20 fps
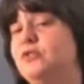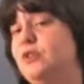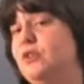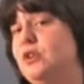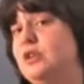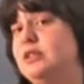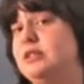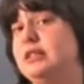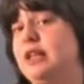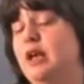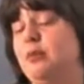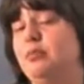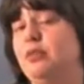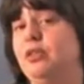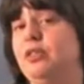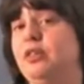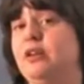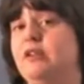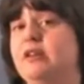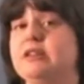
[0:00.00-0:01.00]
For
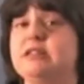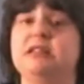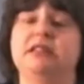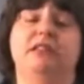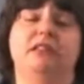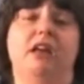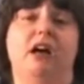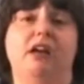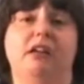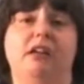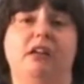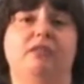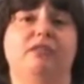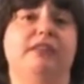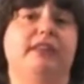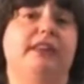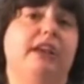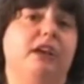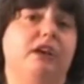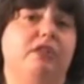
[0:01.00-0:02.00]
example, there is a lot of
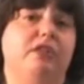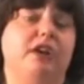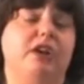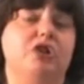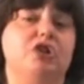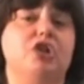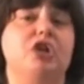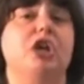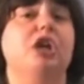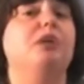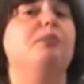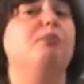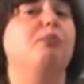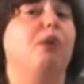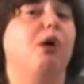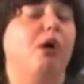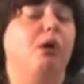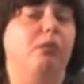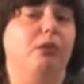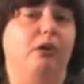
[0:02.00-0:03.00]
licorice in
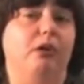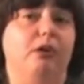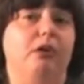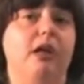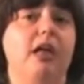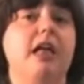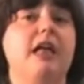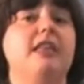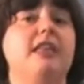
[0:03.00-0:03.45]
Marlboro.